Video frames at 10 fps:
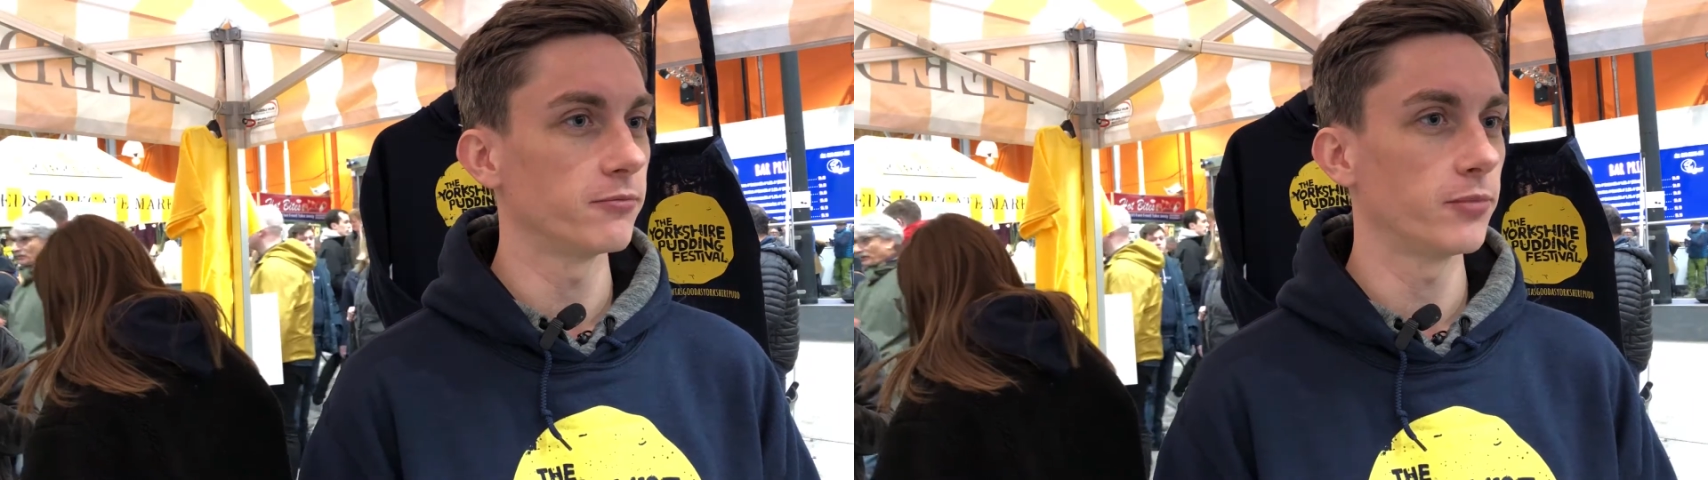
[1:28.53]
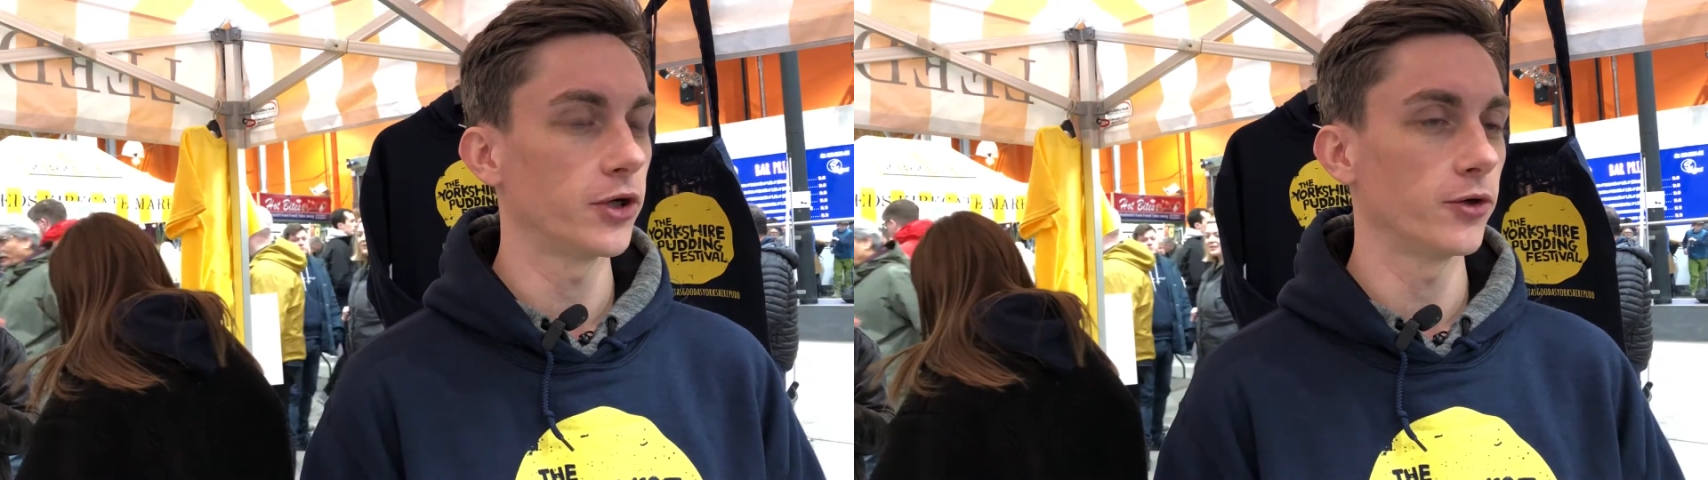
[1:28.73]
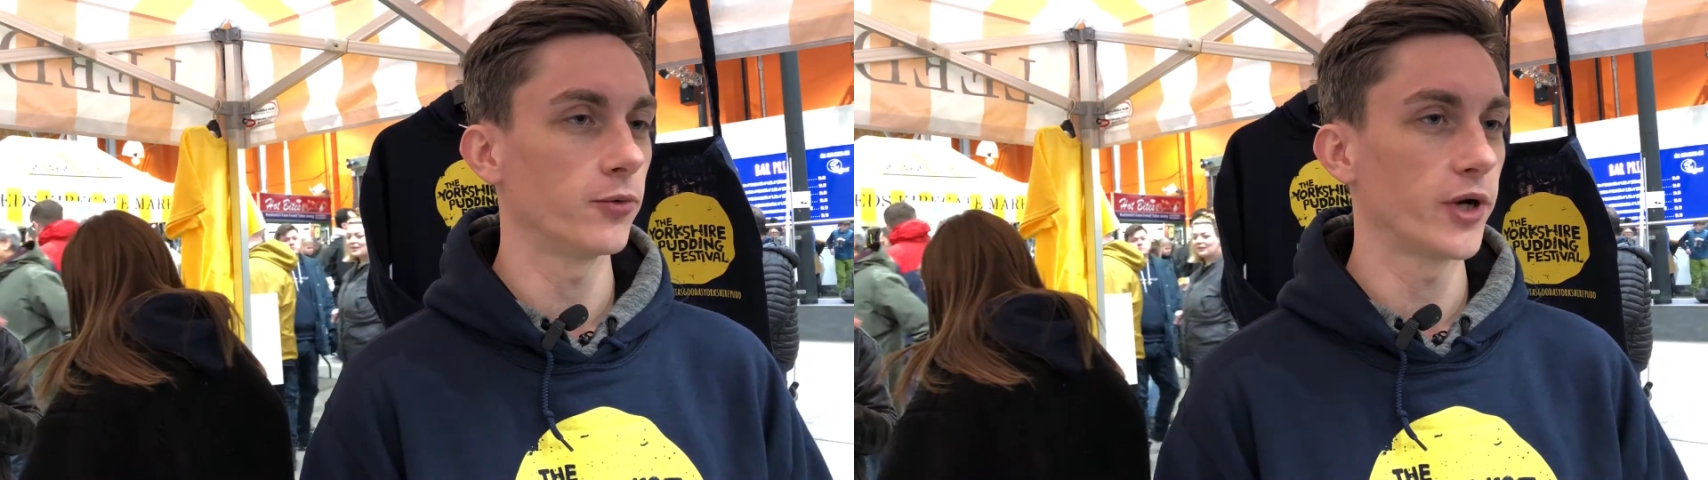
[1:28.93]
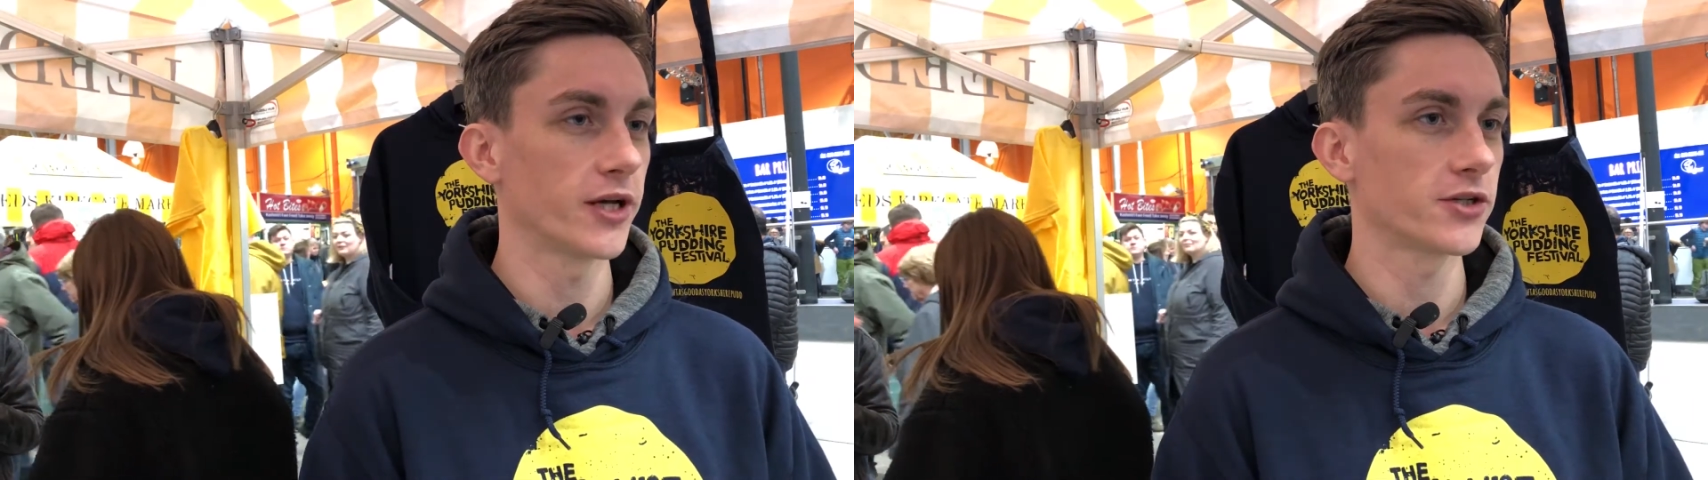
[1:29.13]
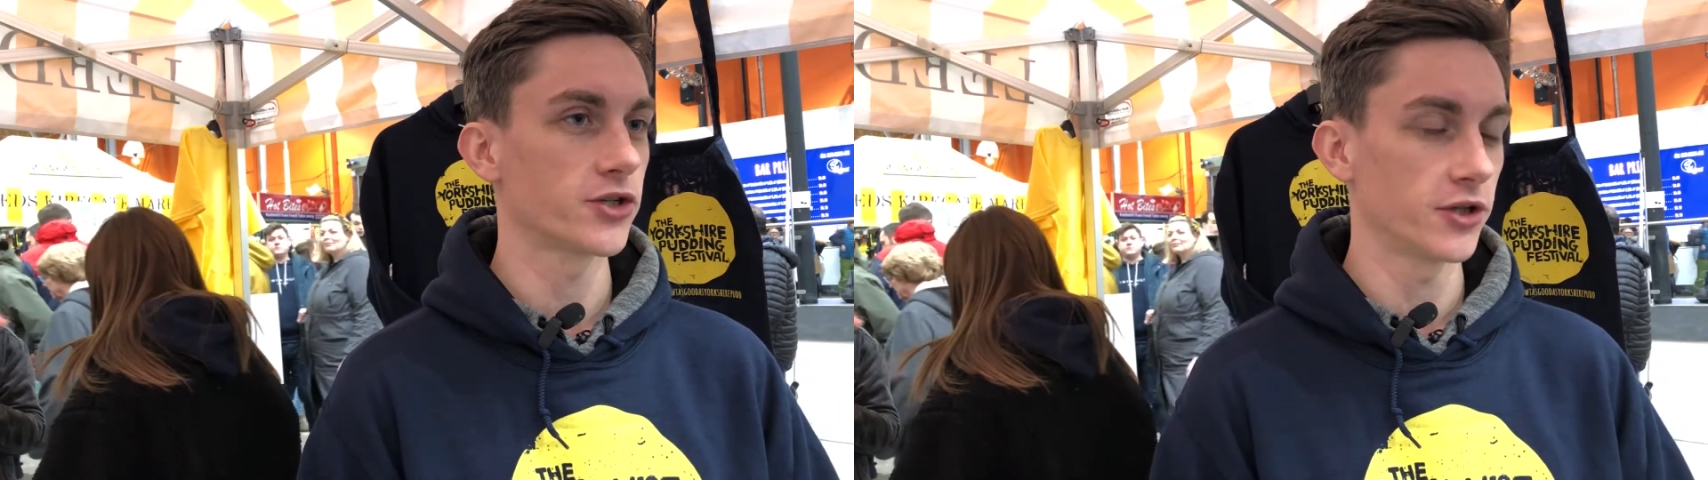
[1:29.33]
but when I
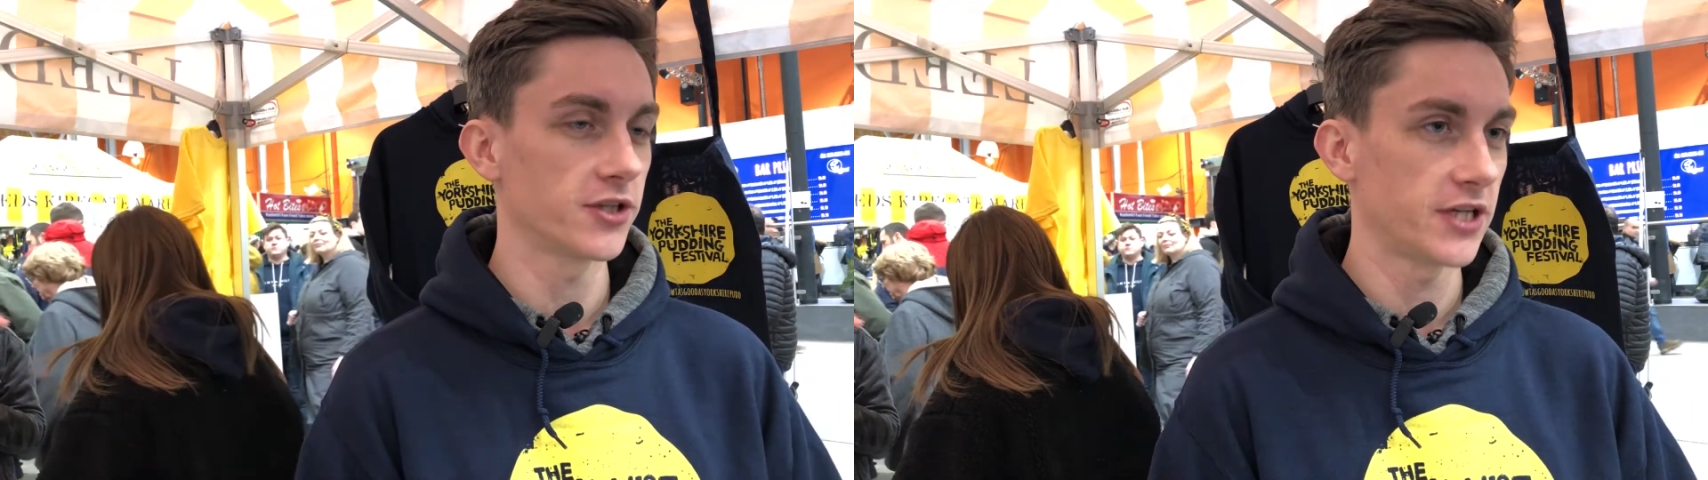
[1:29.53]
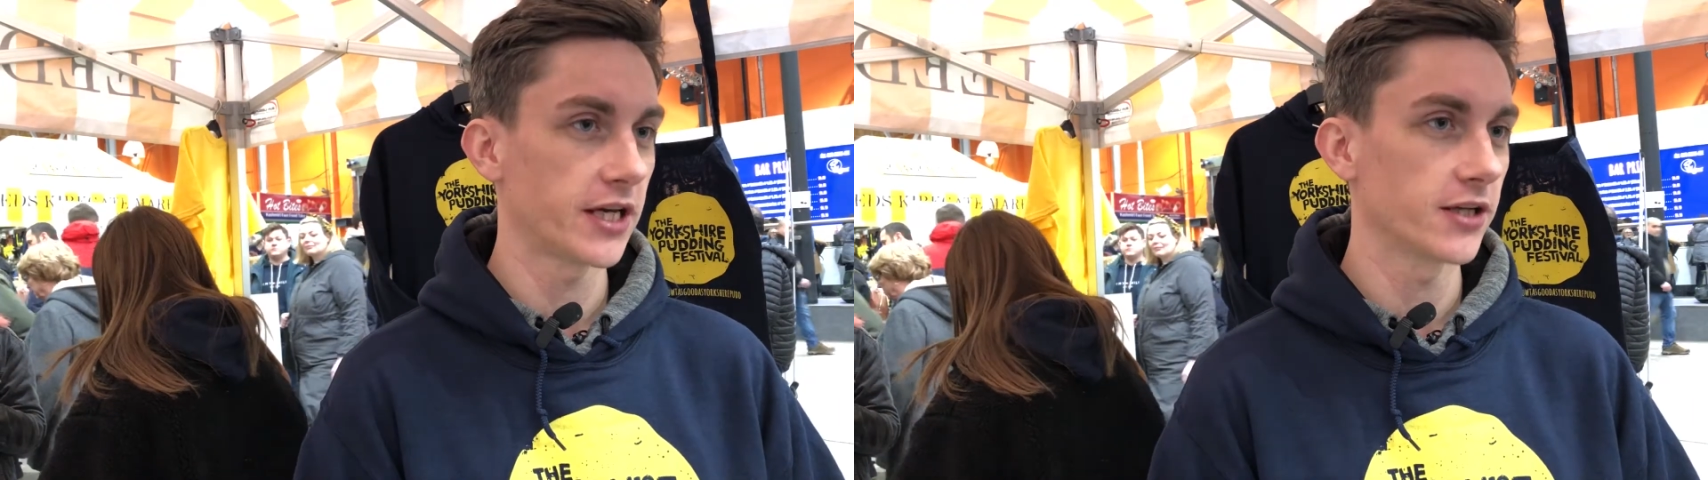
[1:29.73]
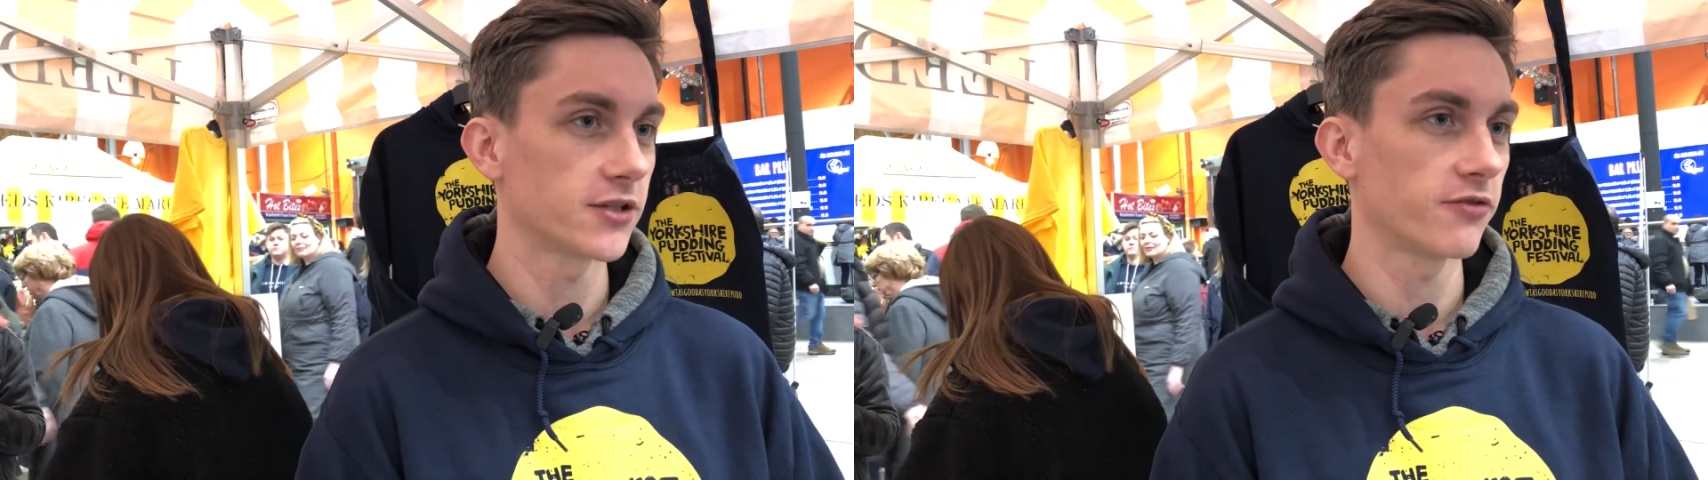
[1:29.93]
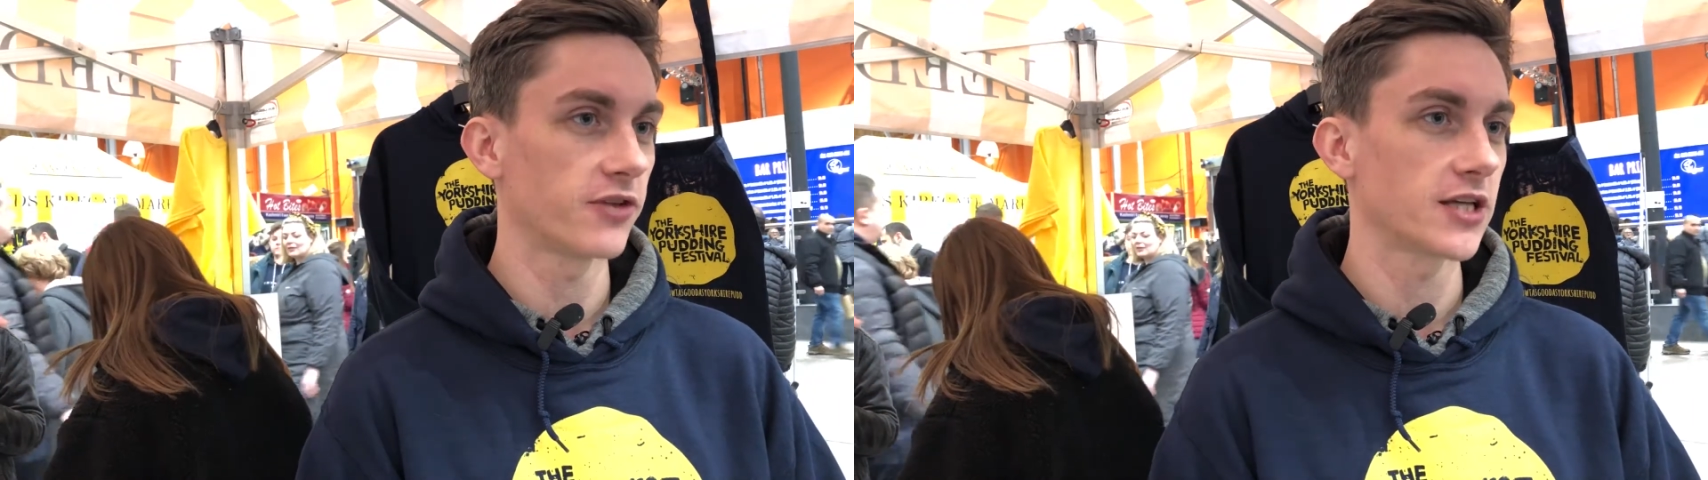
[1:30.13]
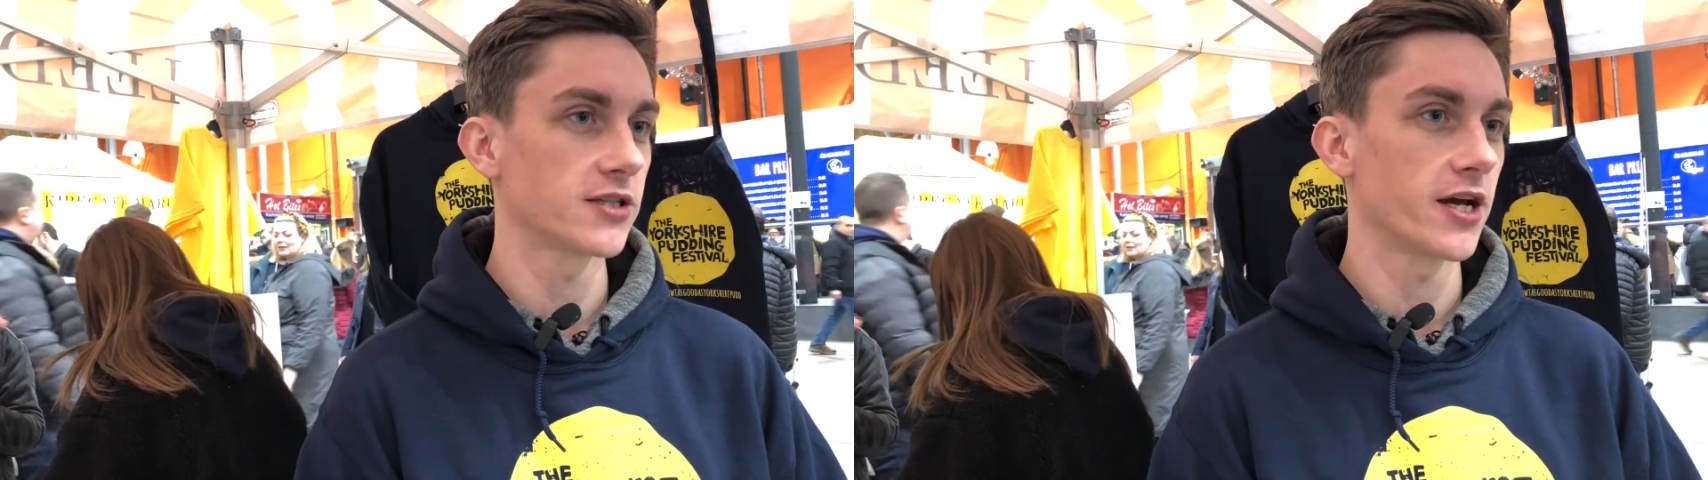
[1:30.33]
shut the tickets off
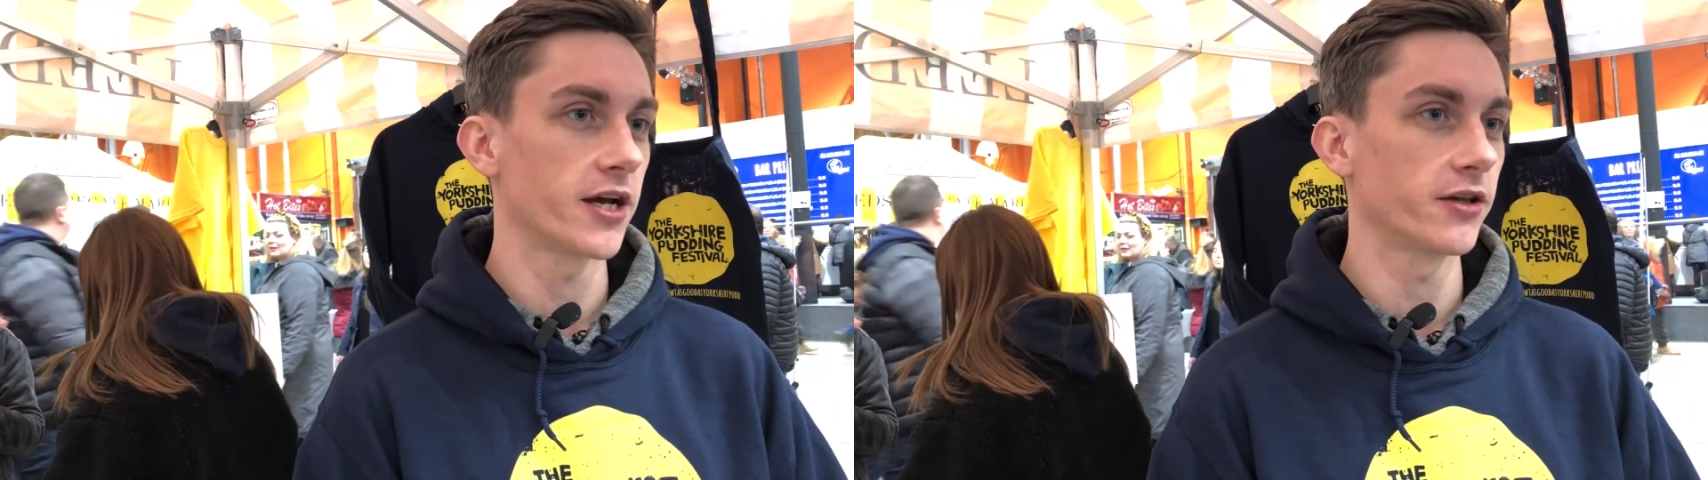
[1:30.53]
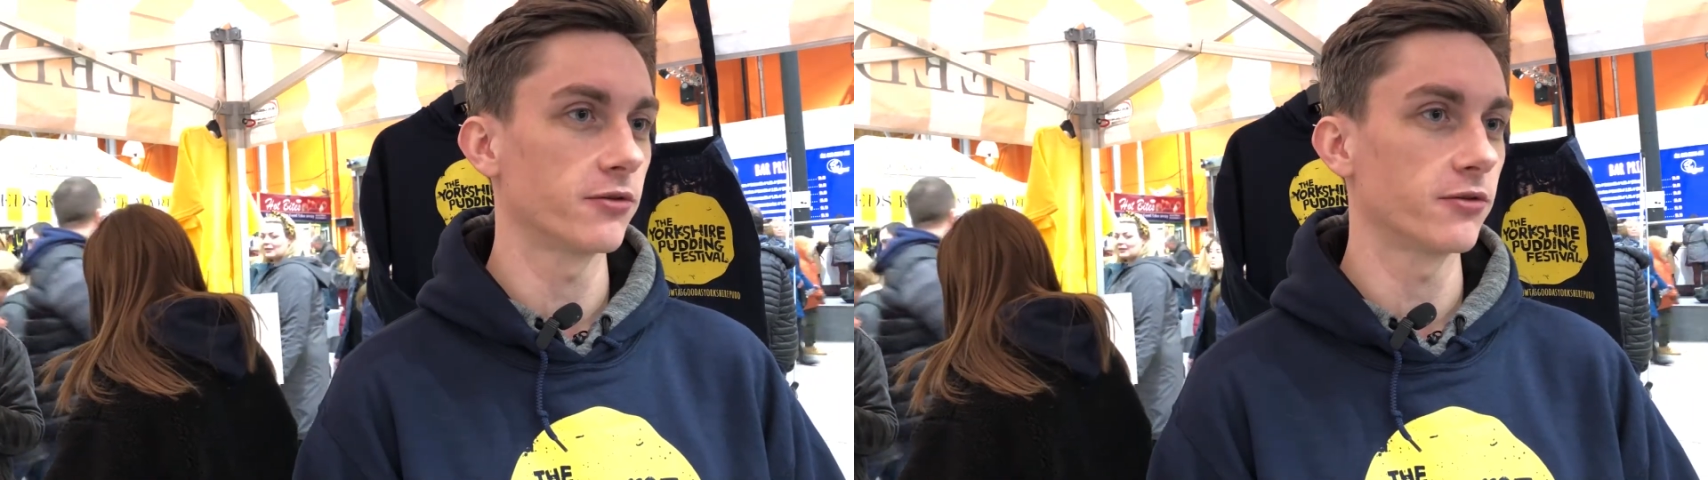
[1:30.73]
last night,